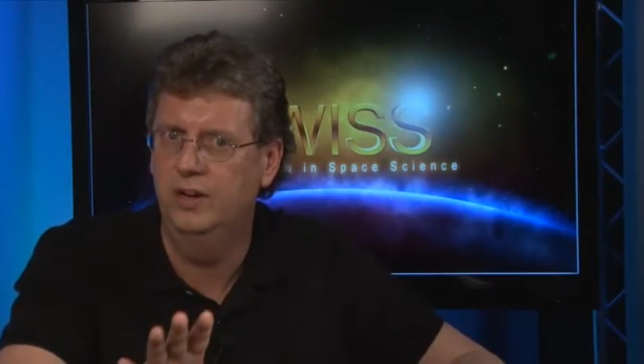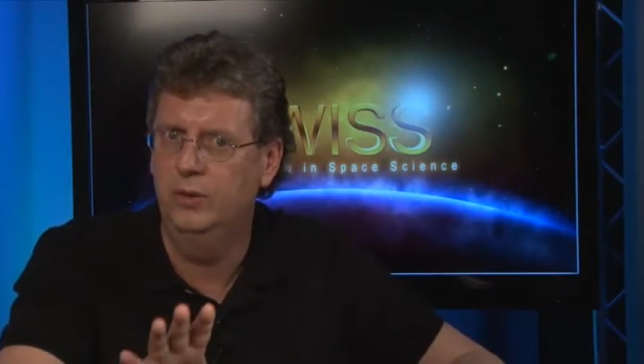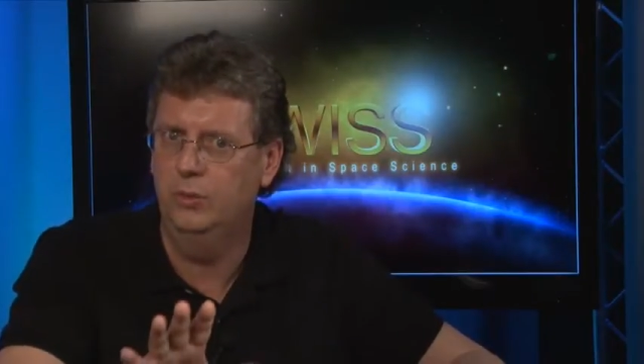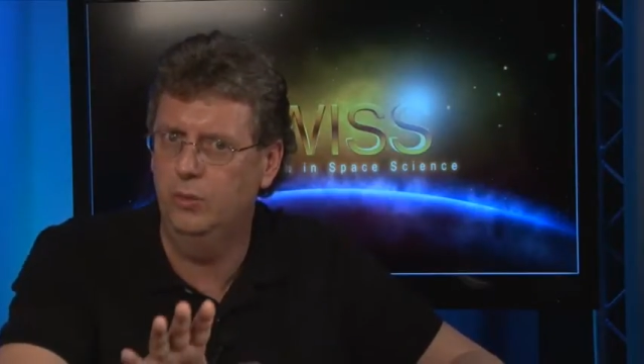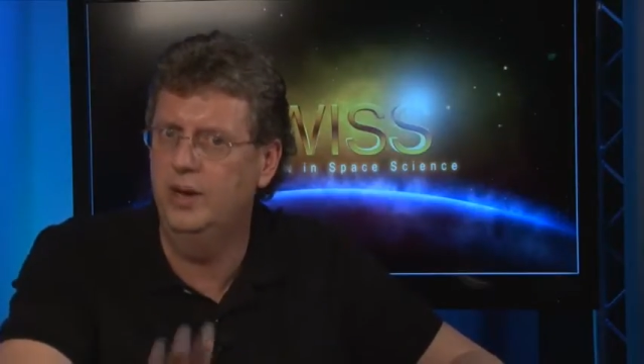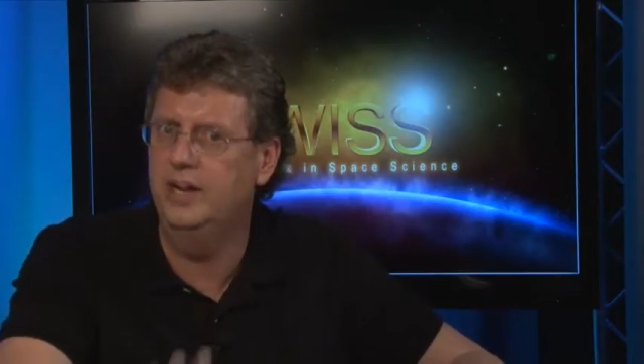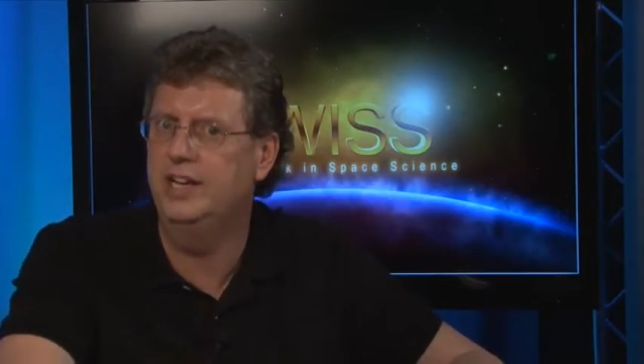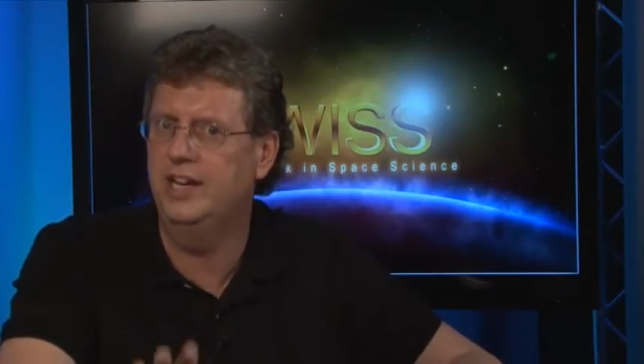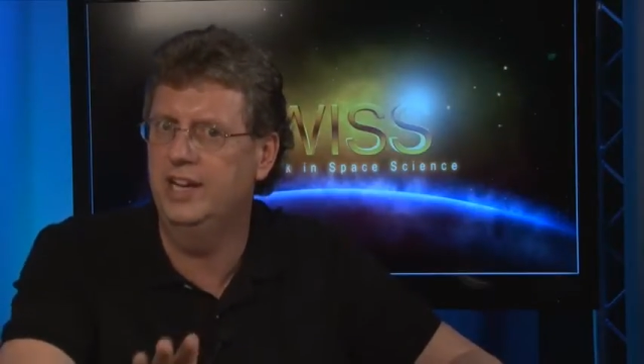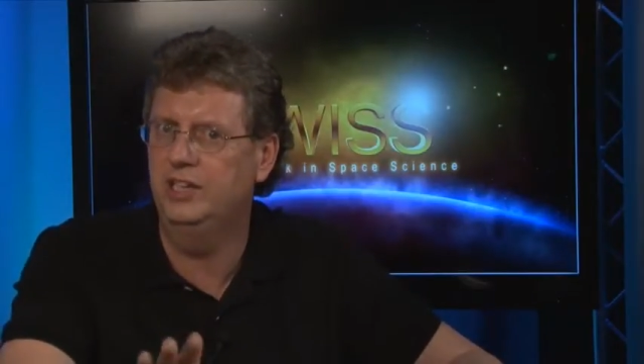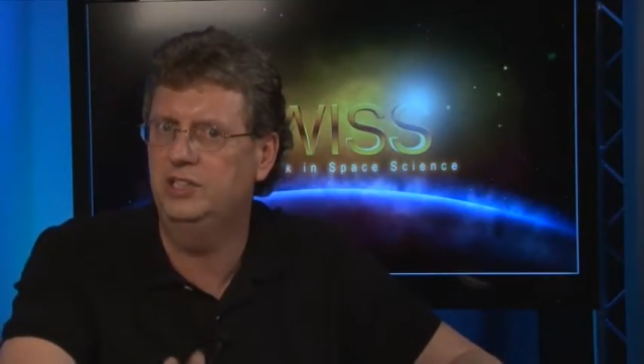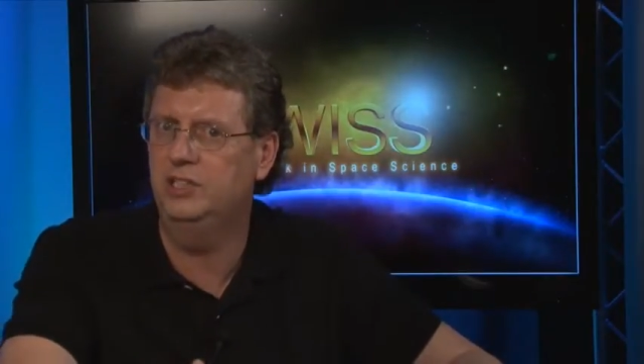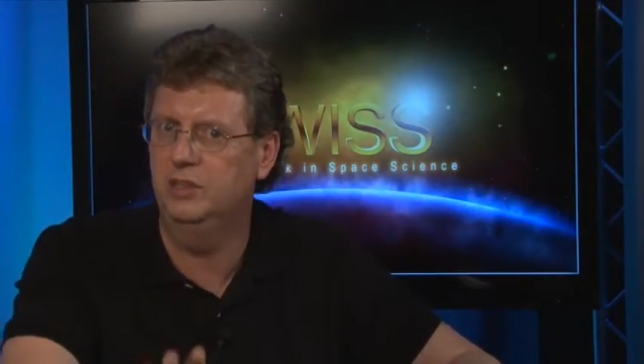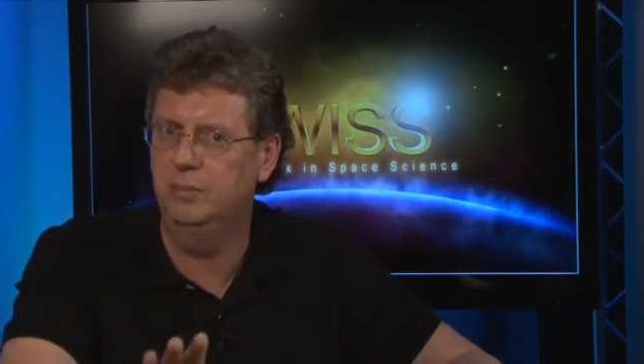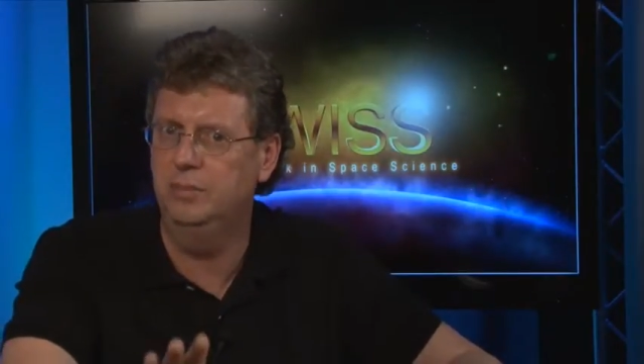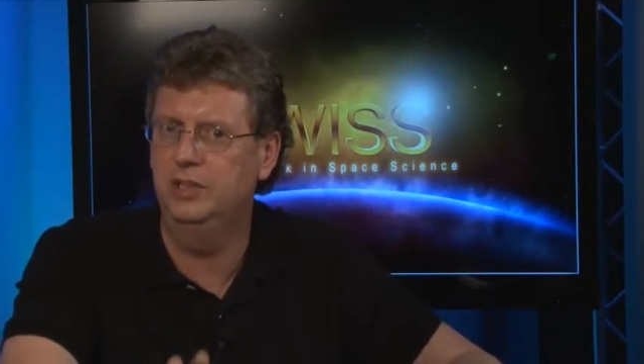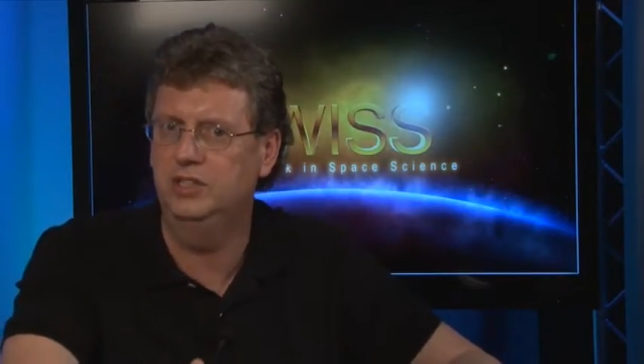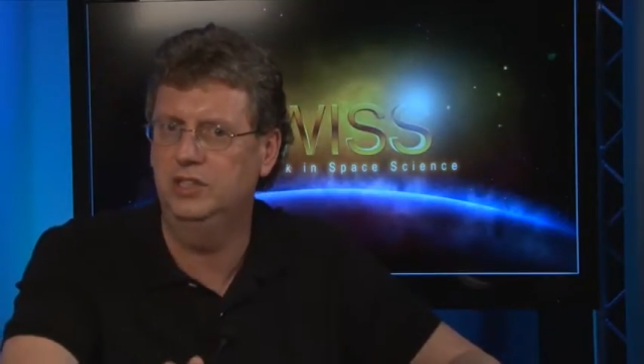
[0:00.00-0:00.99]
radiation
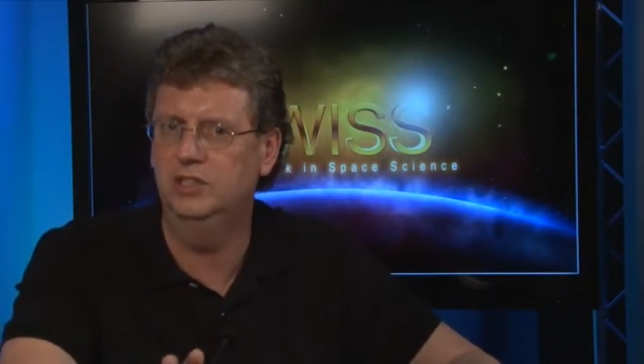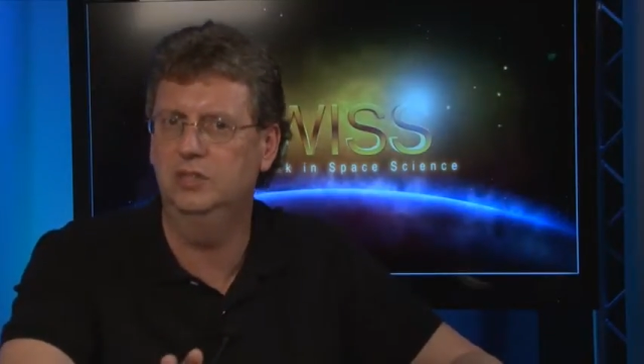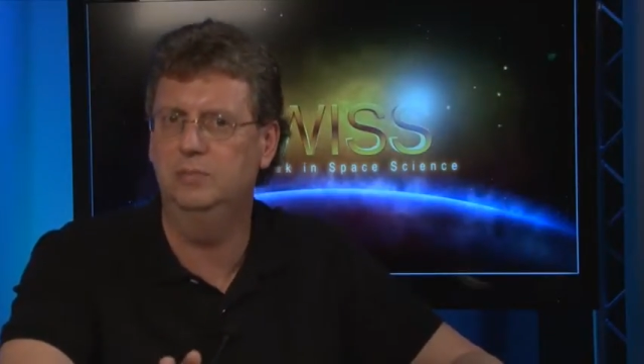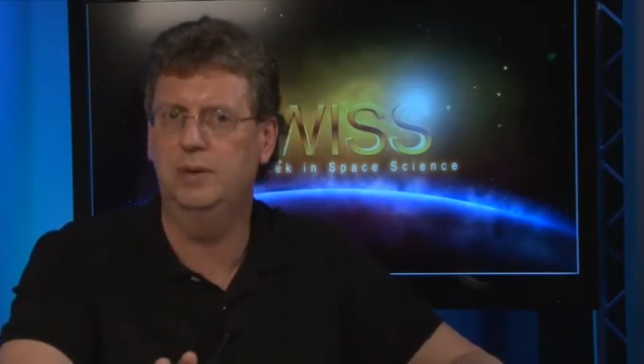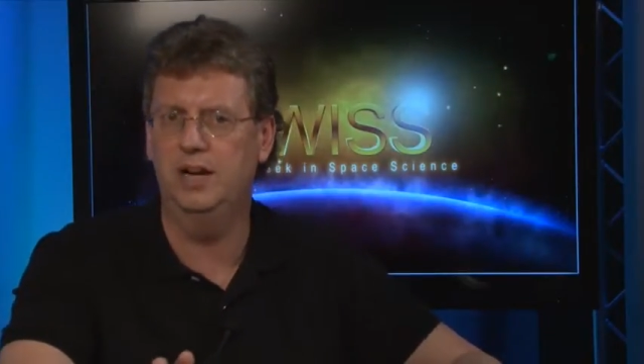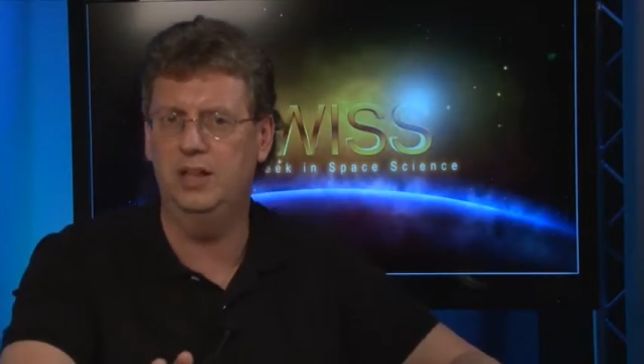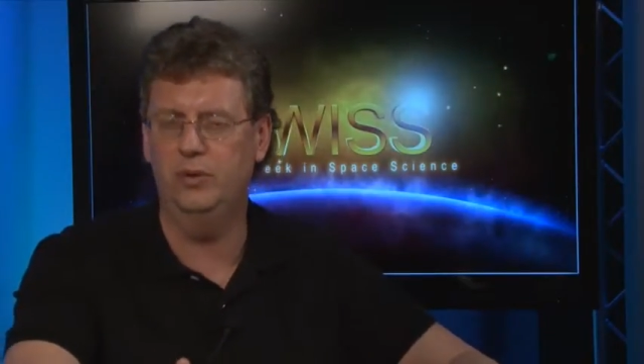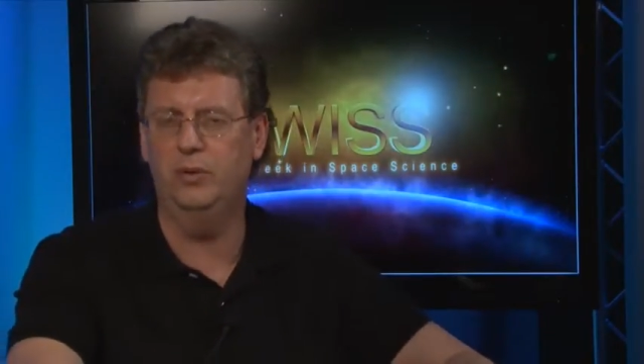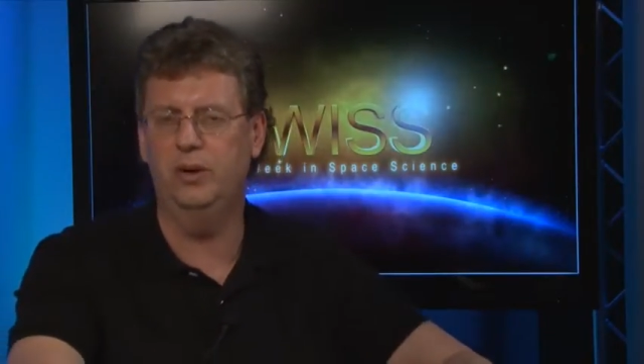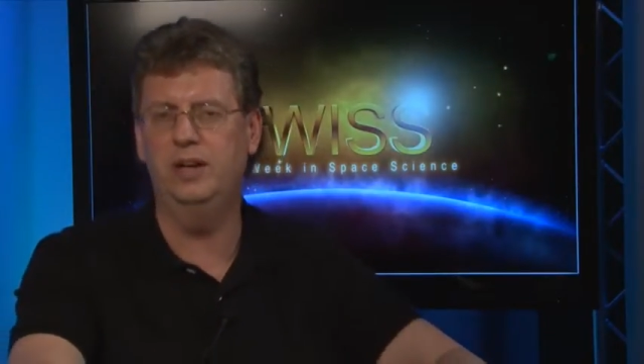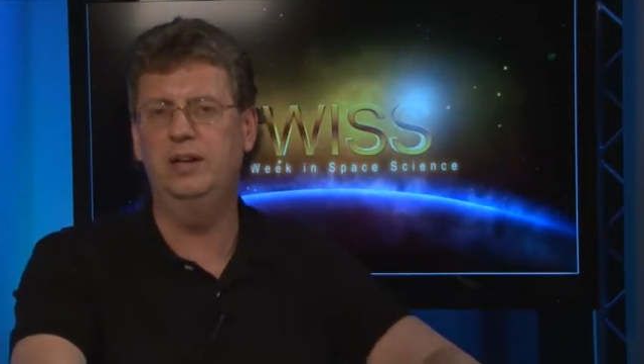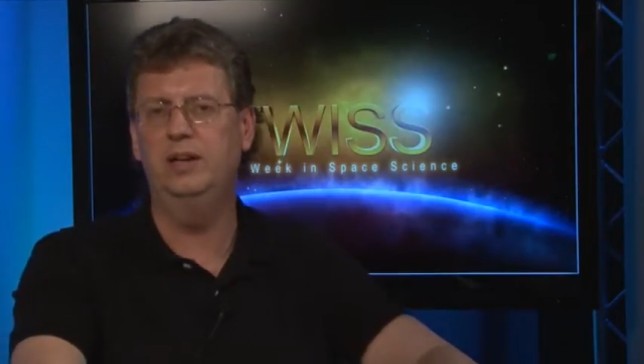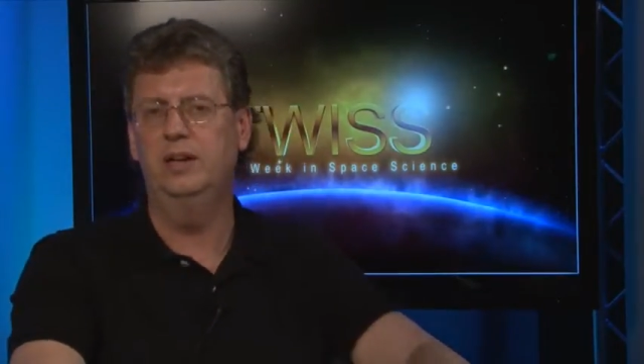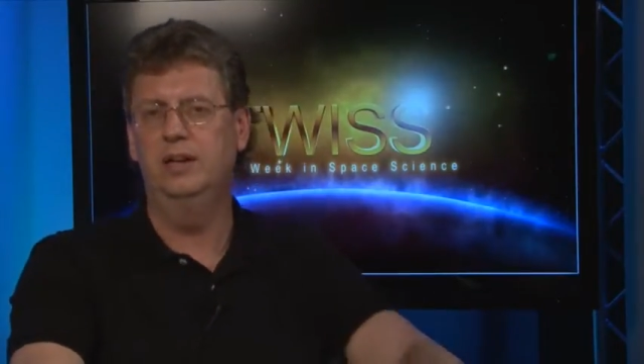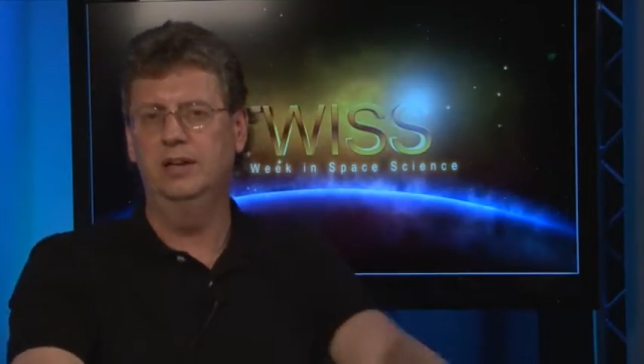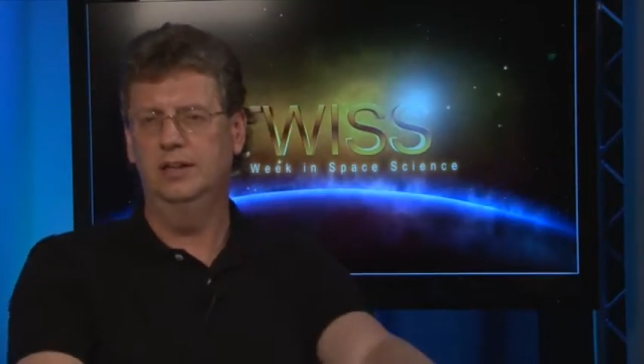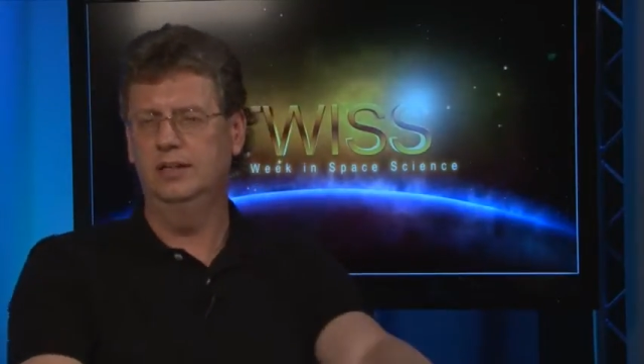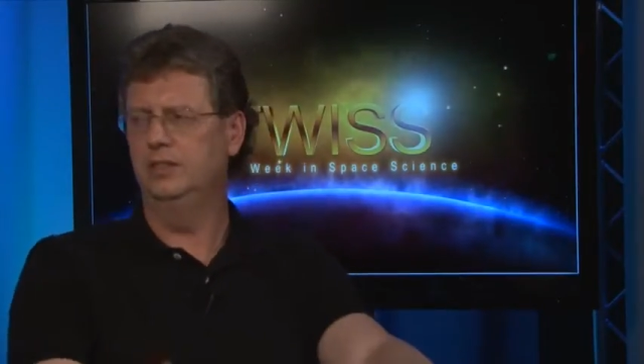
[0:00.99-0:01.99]
emissions, by the way.
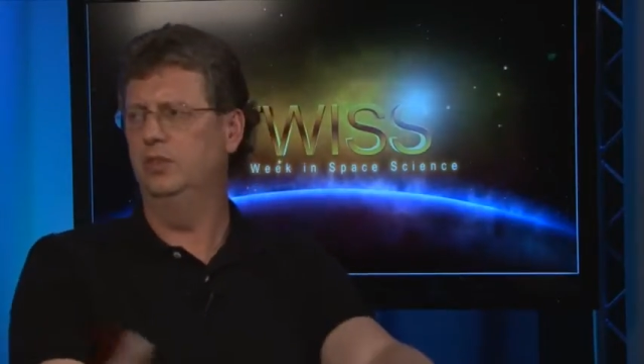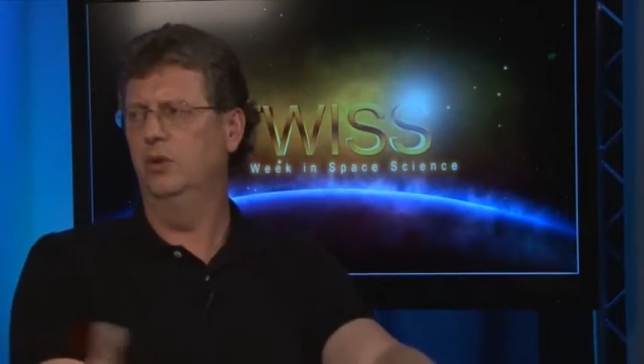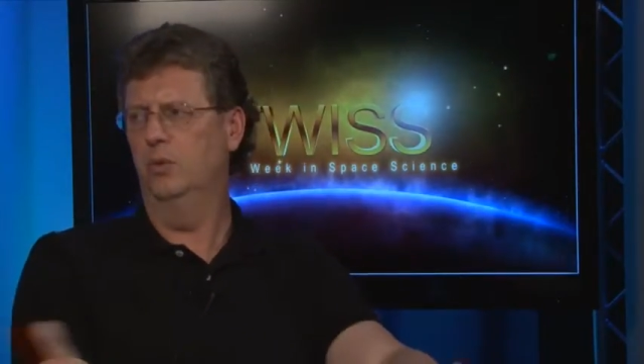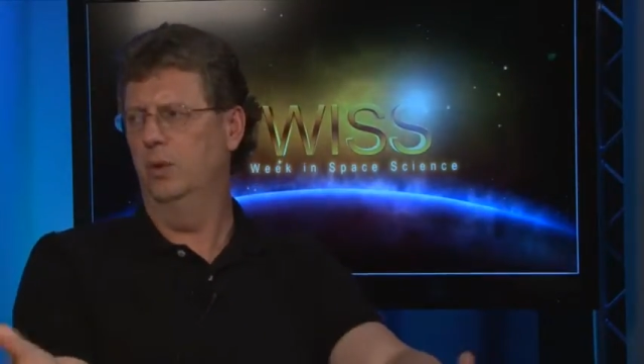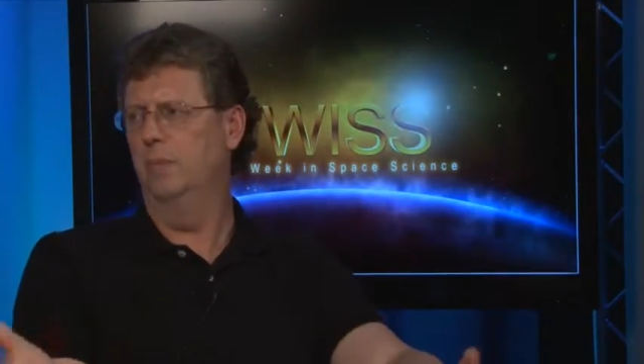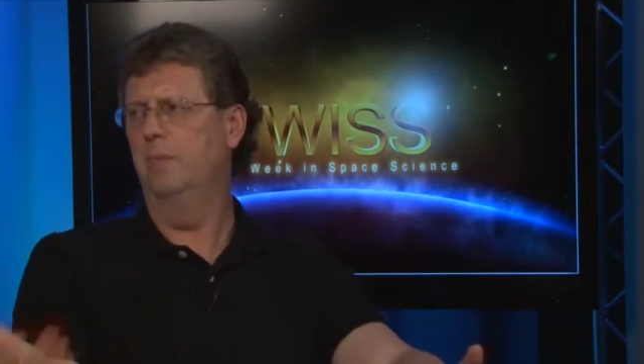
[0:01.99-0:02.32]
You know what